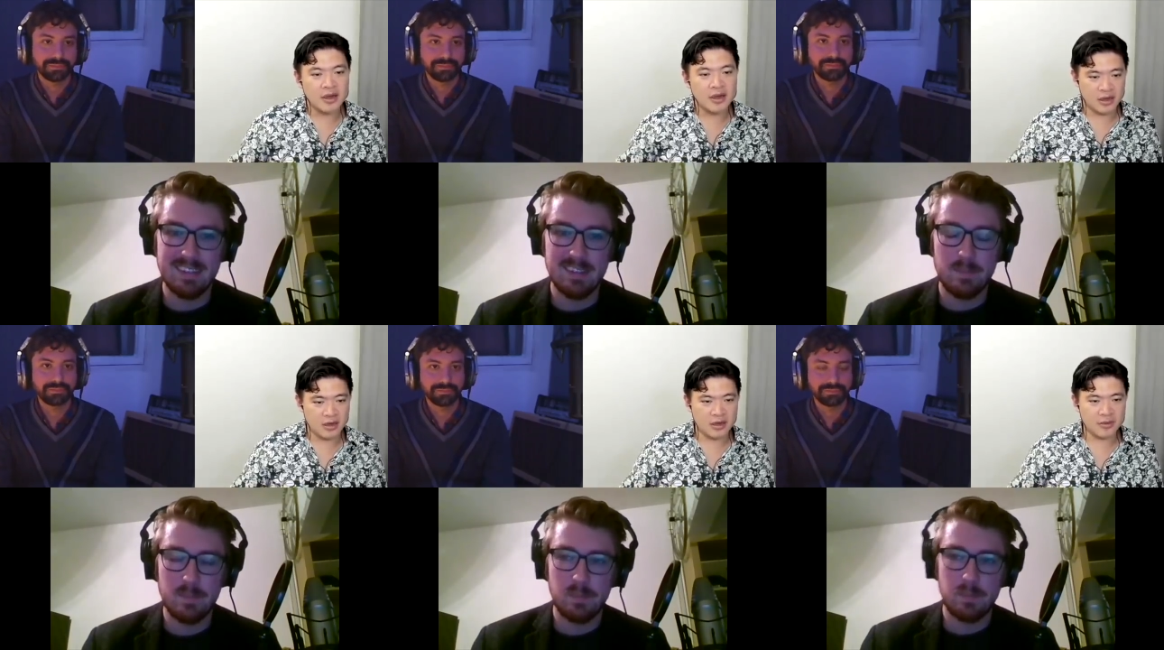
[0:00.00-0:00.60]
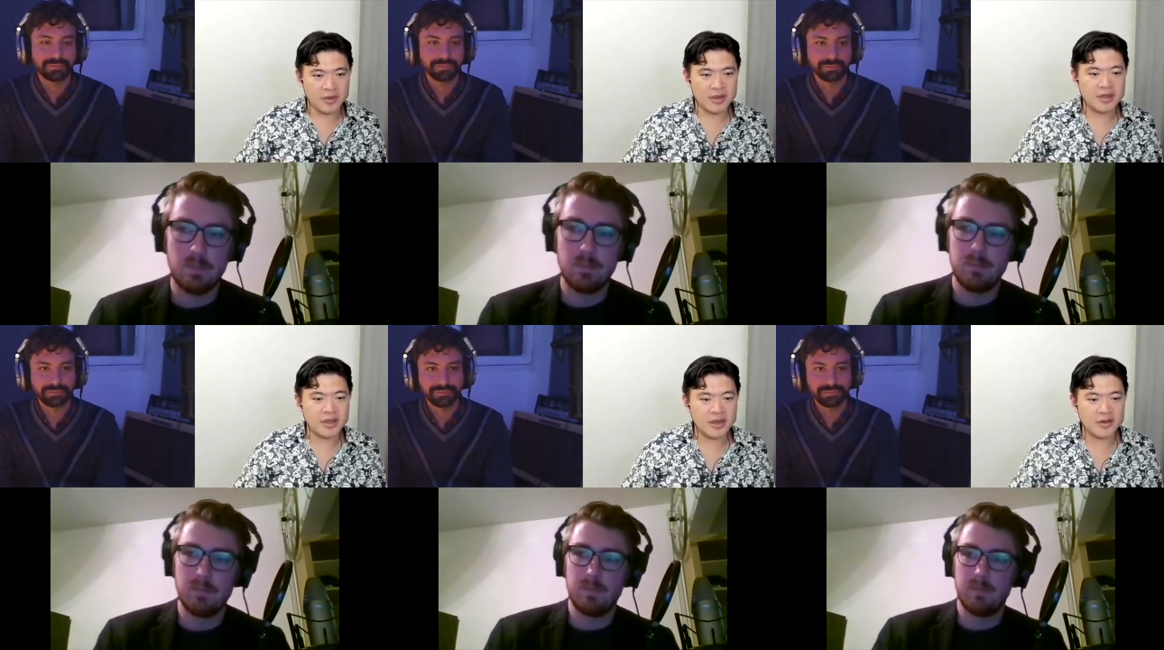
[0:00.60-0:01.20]
Speaker 1: um, and
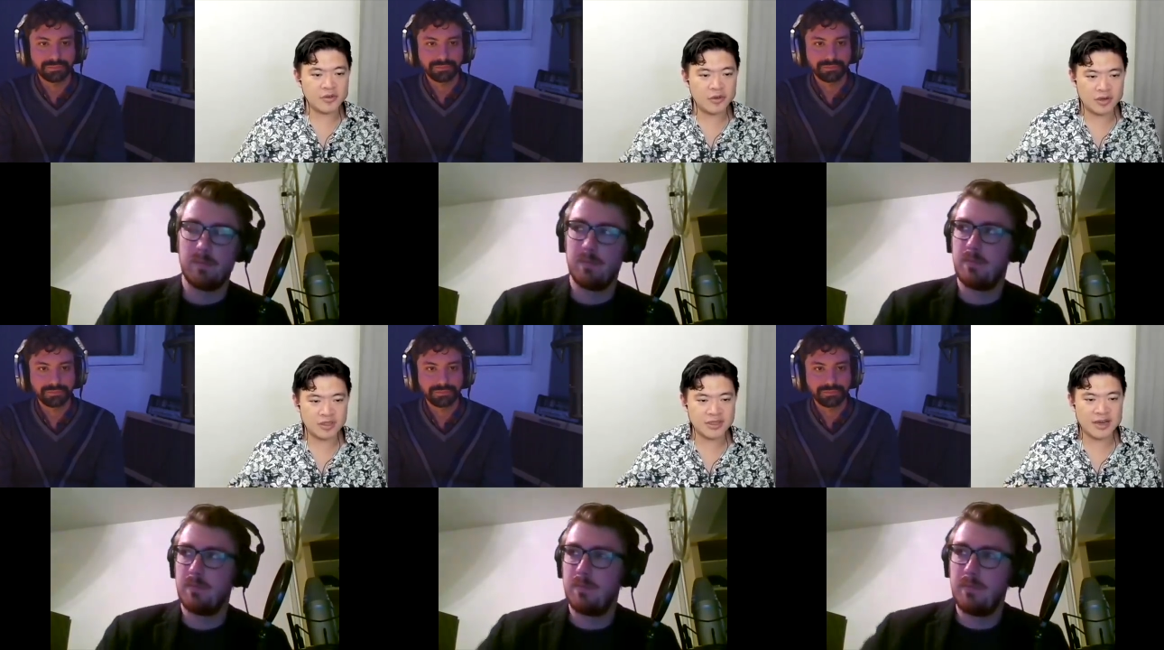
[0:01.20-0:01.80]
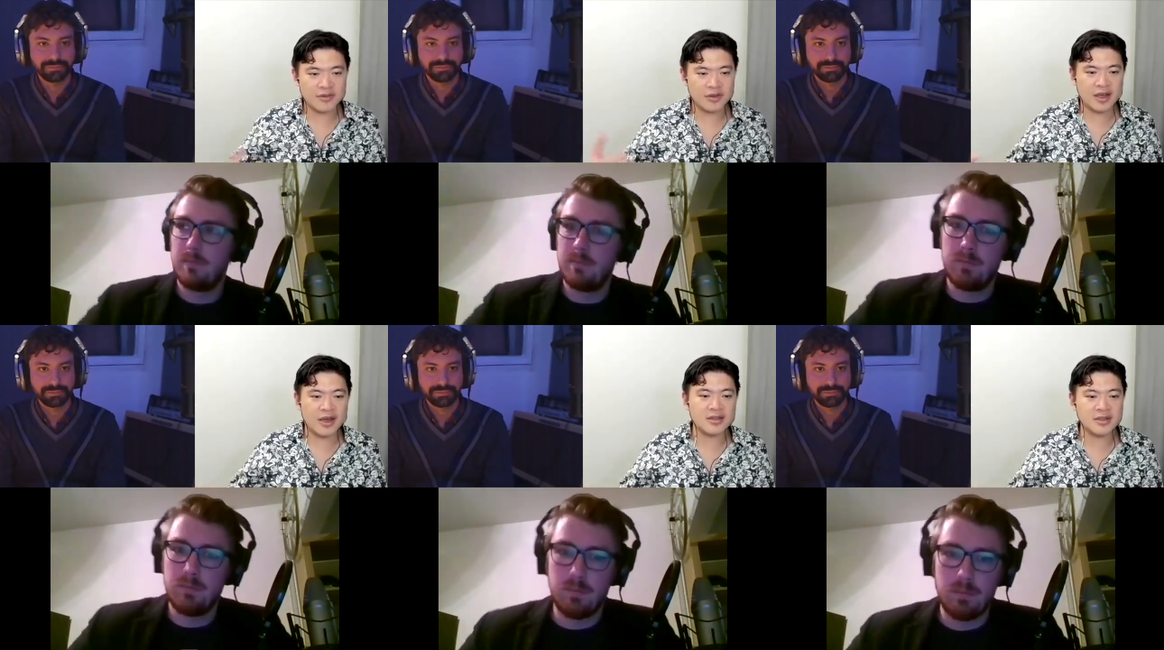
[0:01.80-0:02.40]
then of course after
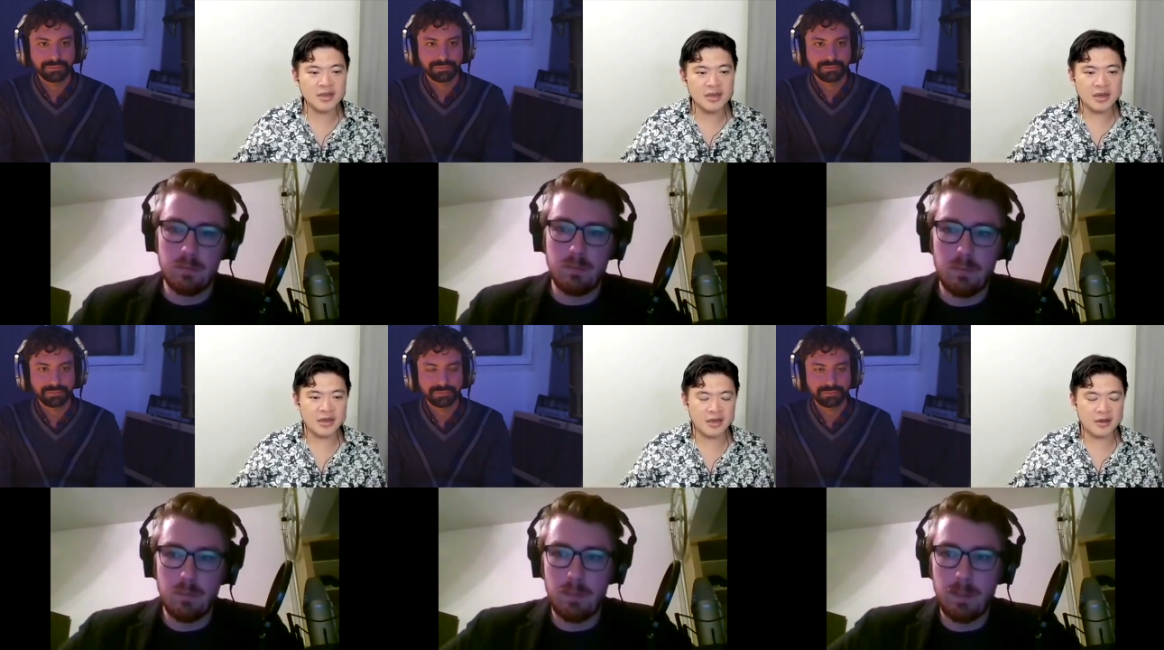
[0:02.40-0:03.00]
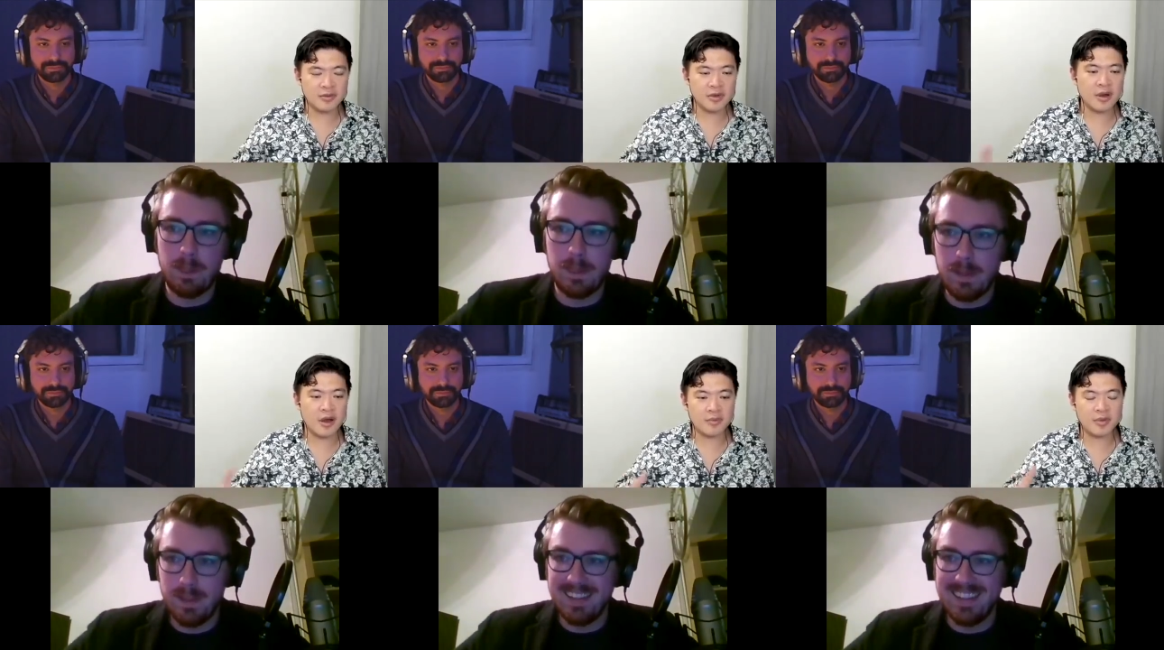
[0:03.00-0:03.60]
that, um,
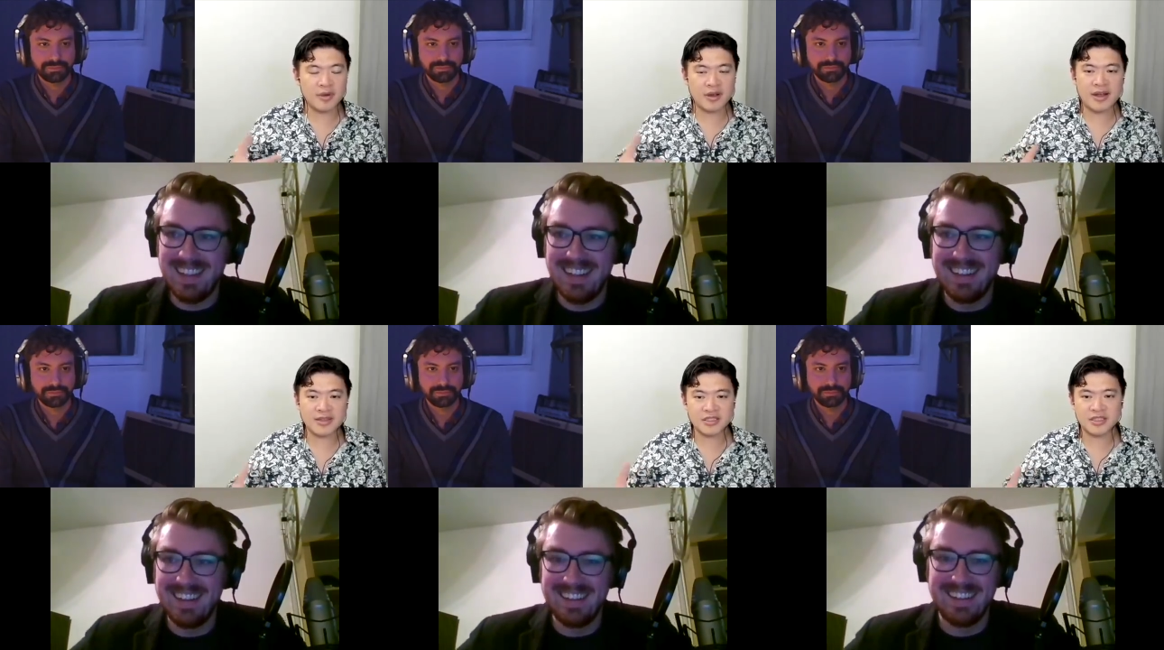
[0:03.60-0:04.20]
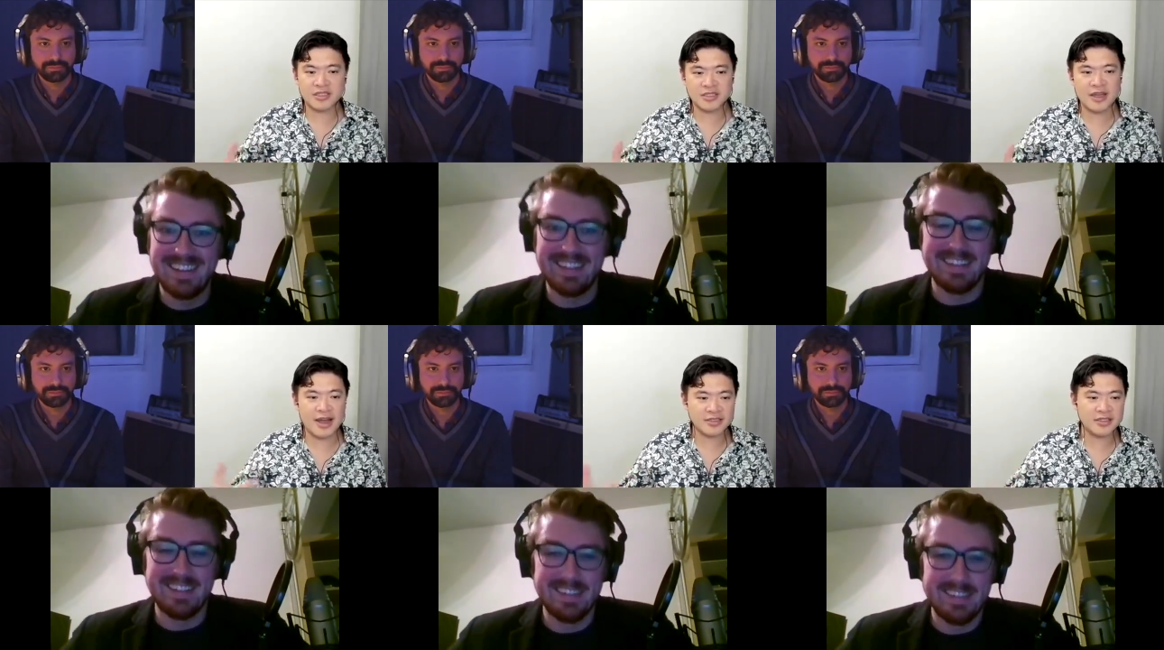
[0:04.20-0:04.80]
uh, people can actually just
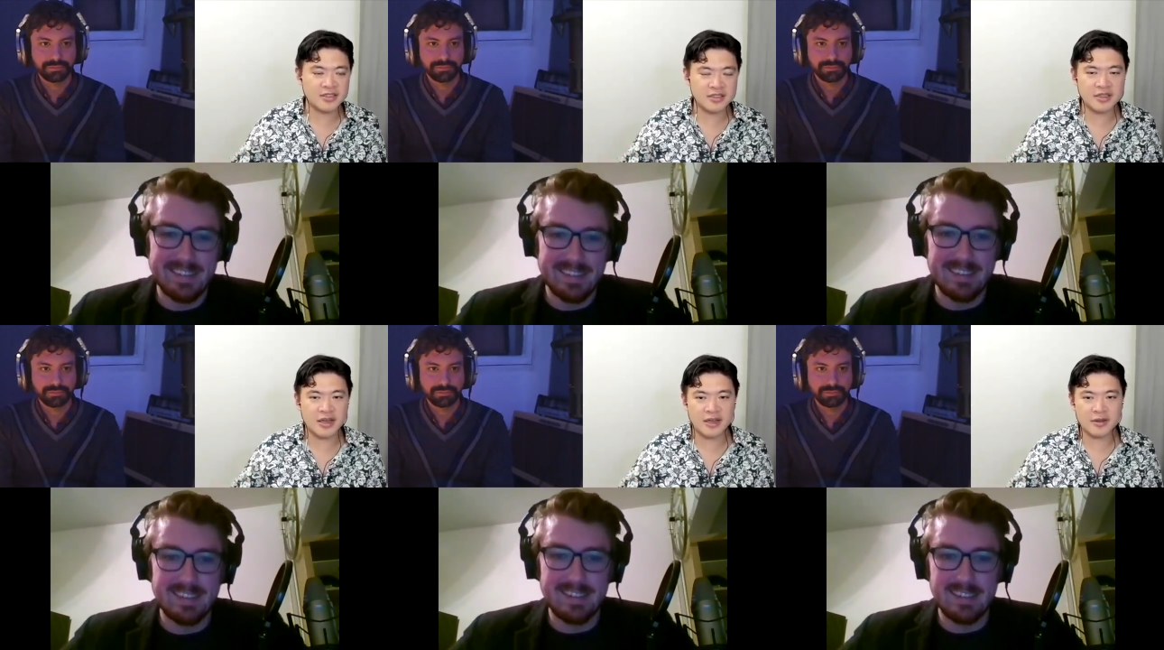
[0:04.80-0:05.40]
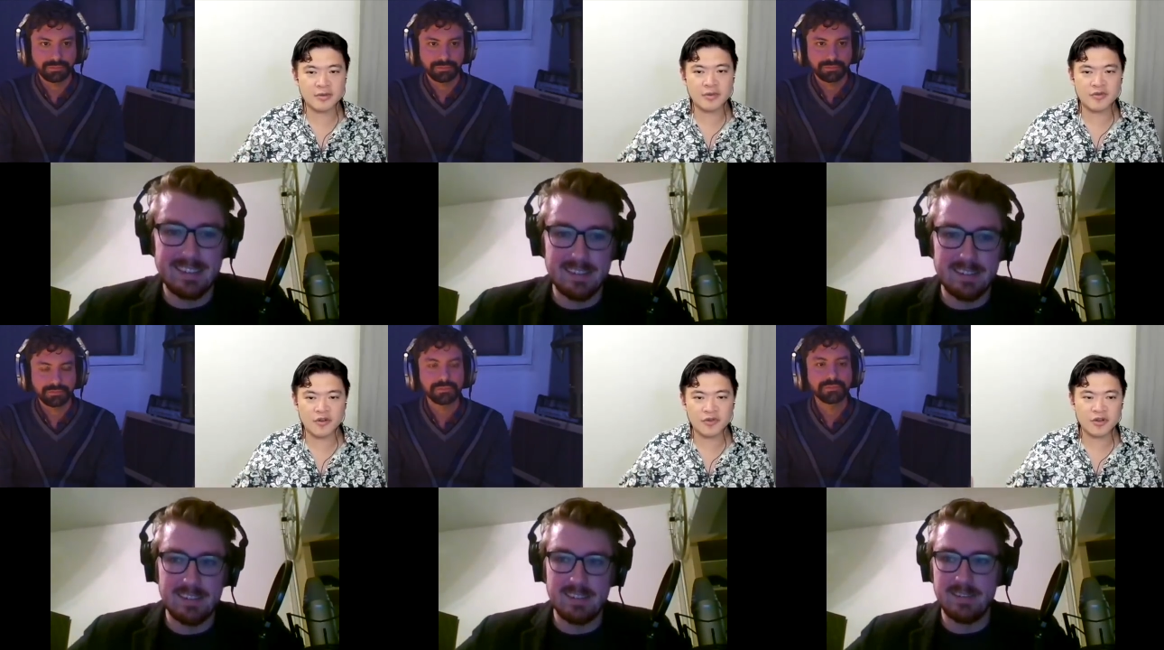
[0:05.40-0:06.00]
access it and
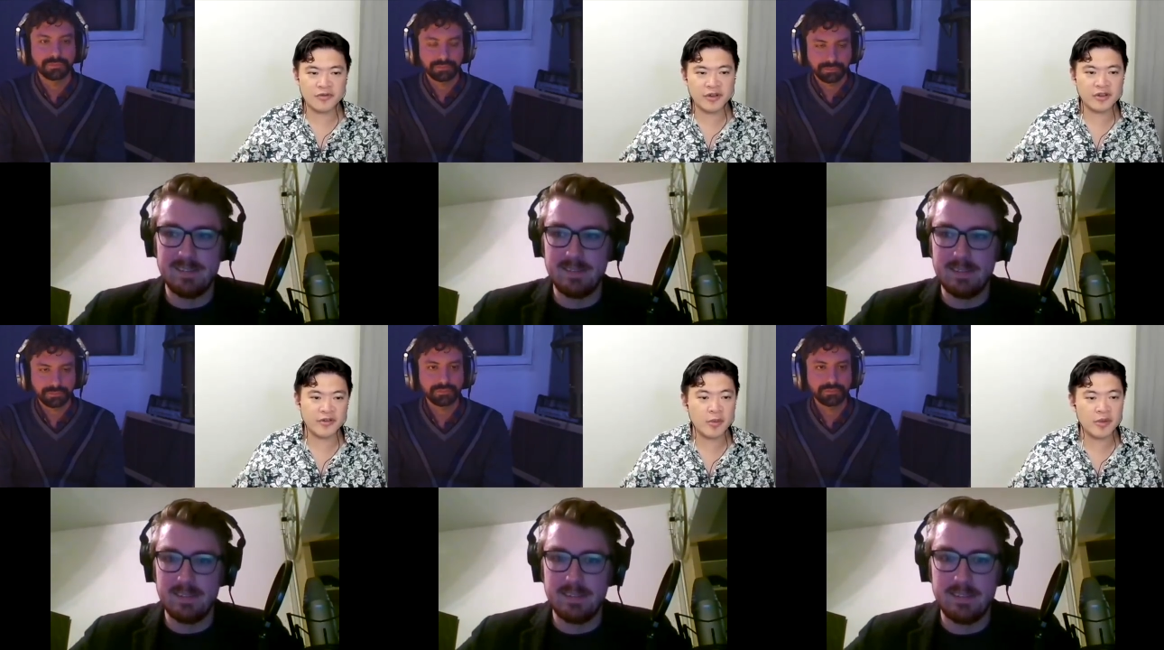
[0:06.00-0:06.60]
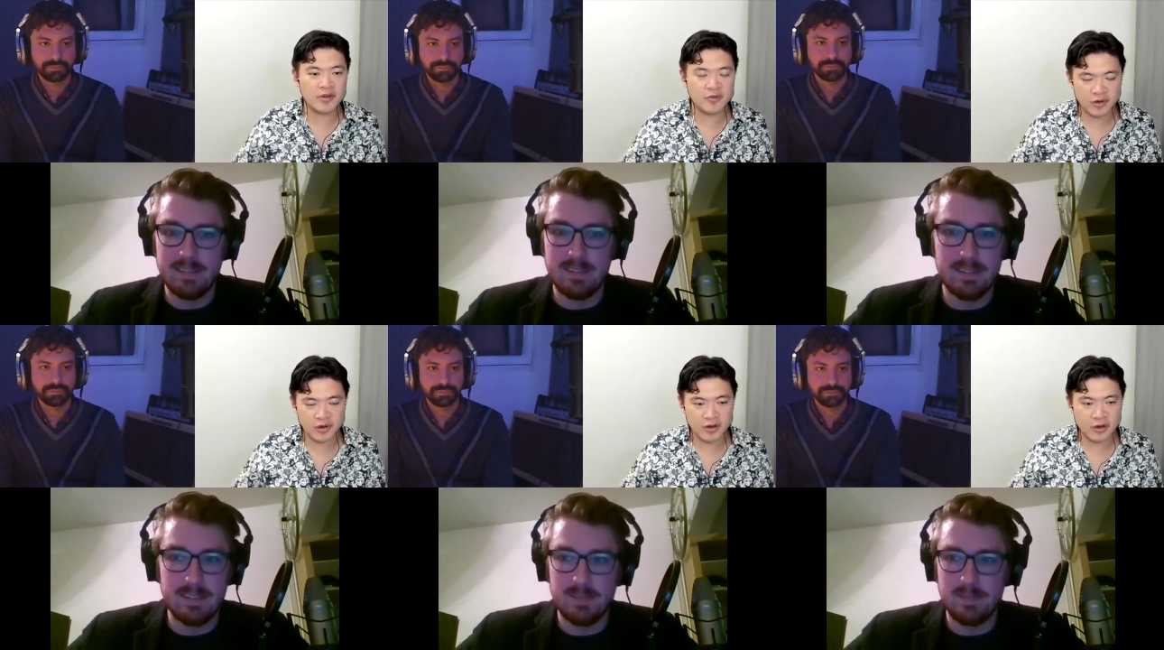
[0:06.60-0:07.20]
feel free to develop it for